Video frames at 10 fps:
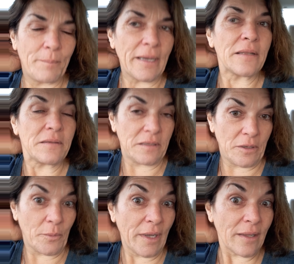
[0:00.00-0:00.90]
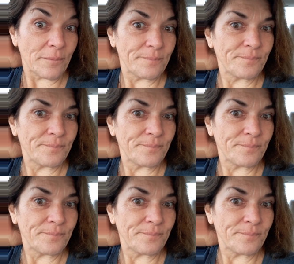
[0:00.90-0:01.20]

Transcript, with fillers: But you know what?